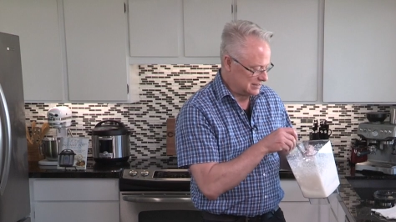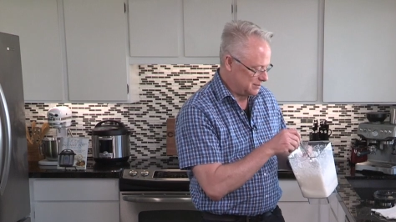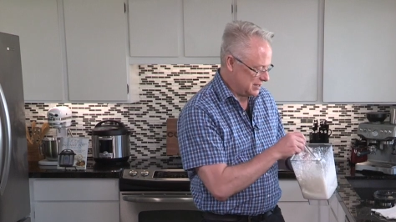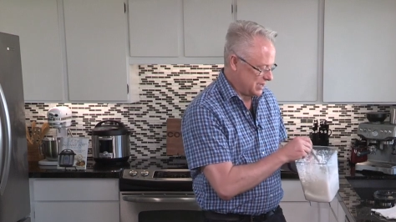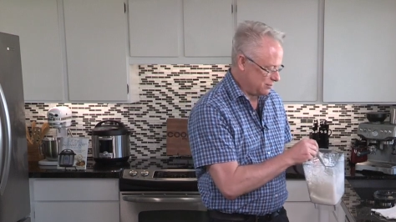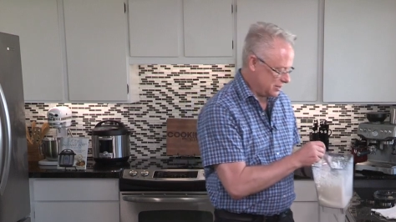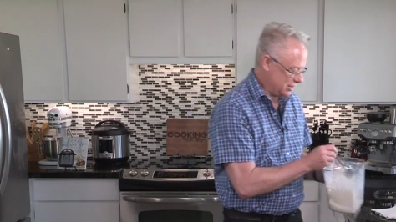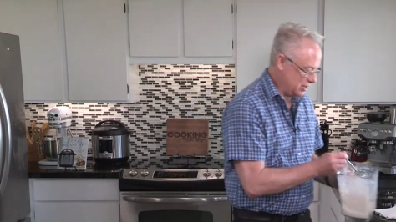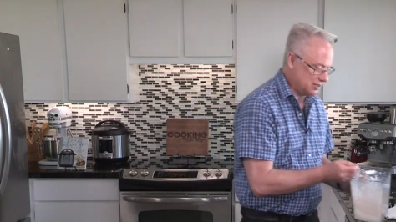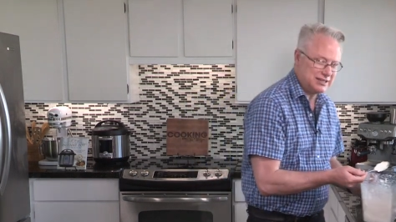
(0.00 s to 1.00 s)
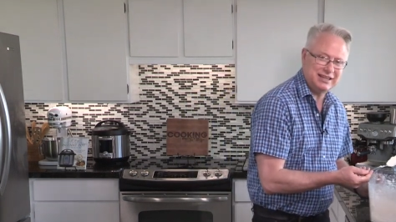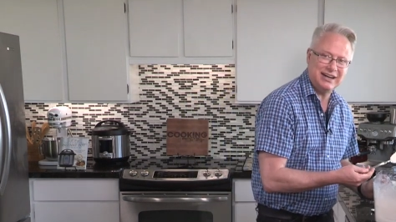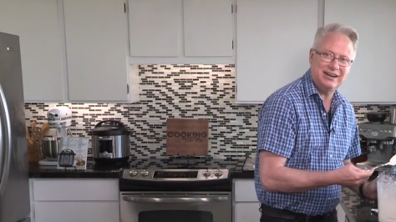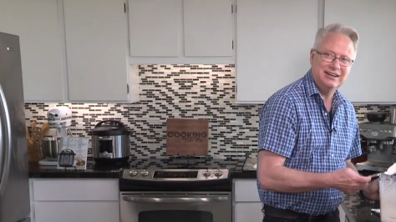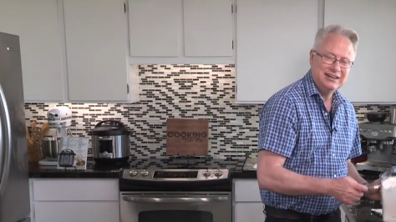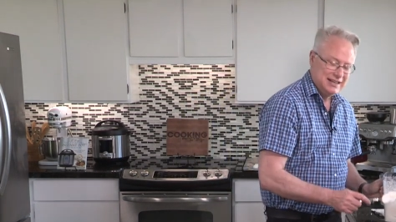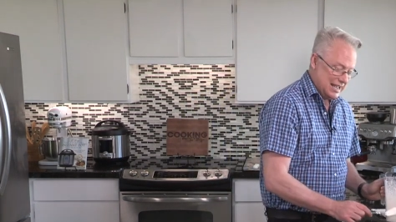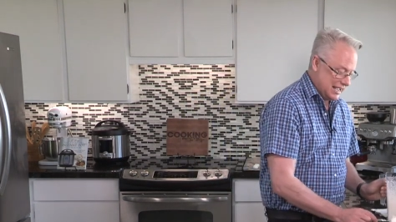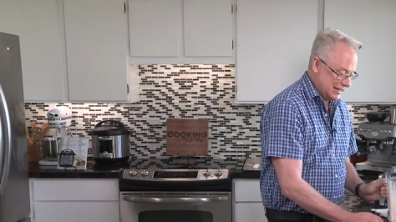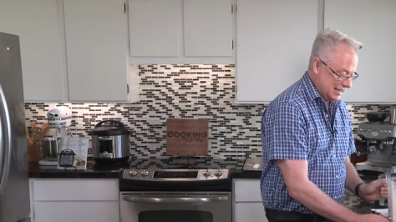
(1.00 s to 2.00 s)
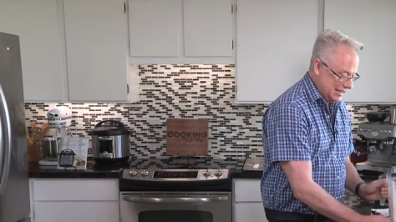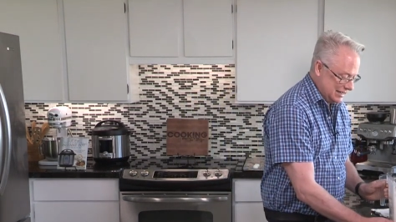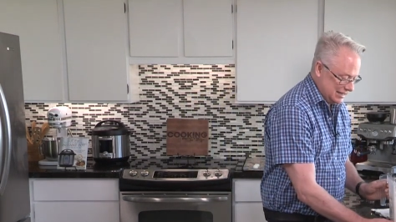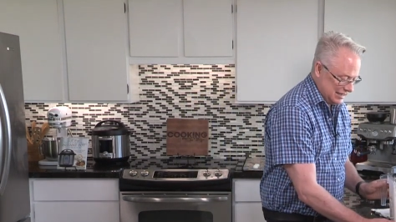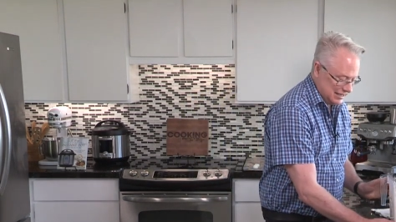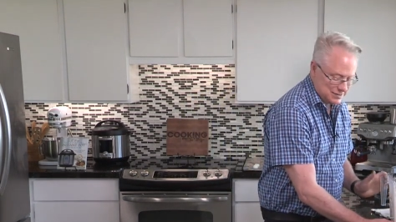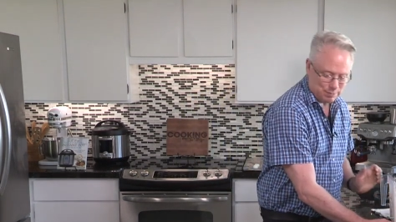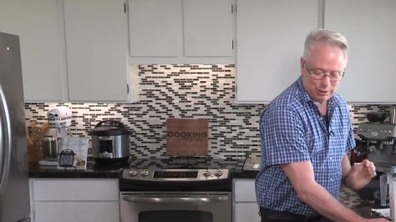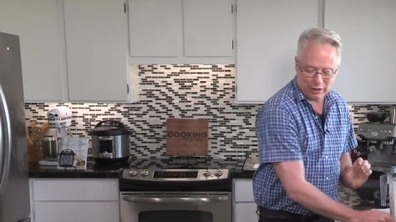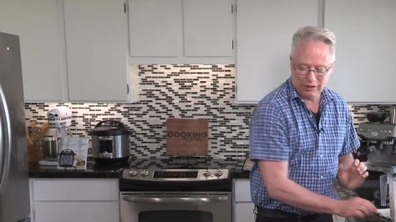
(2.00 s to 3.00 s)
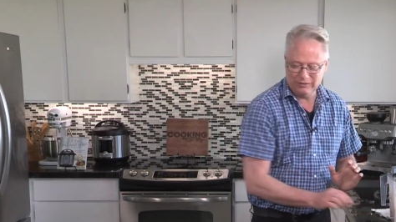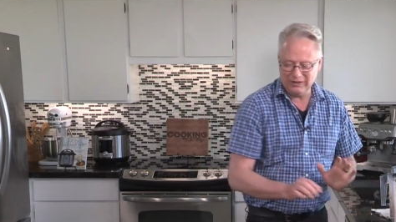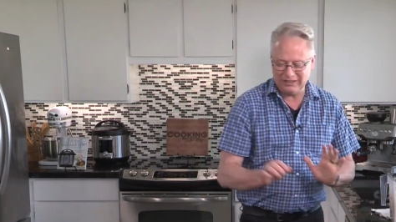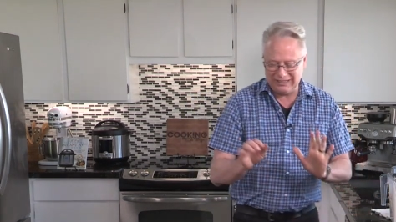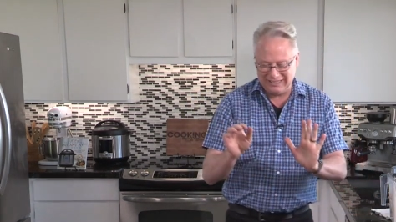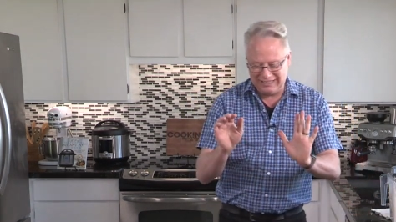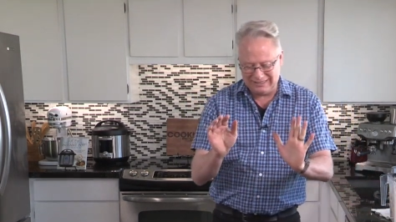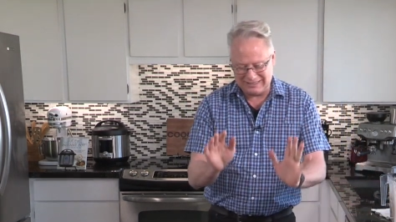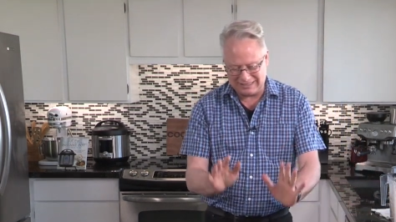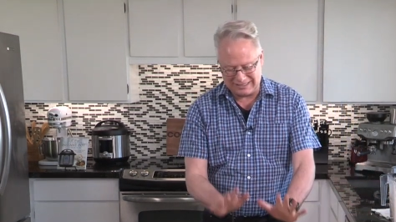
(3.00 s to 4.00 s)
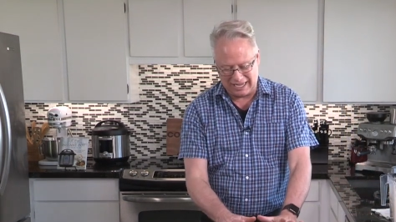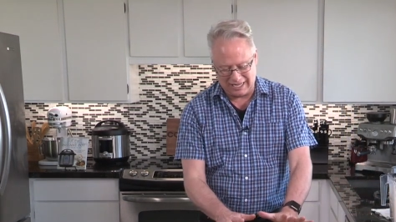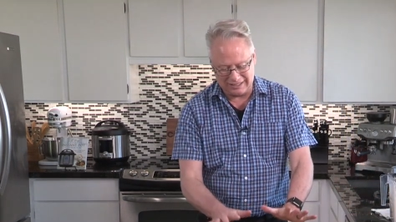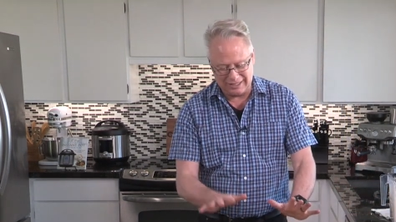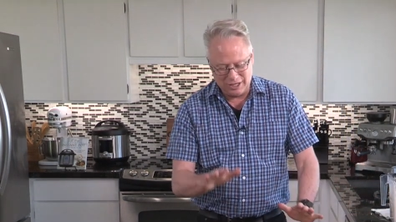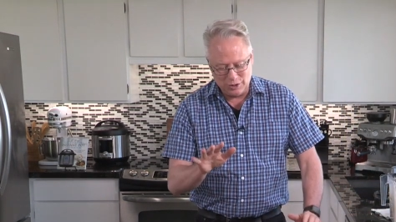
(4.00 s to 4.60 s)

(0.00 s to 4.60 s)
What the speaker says: some of that right onto there, and it is perfectly done,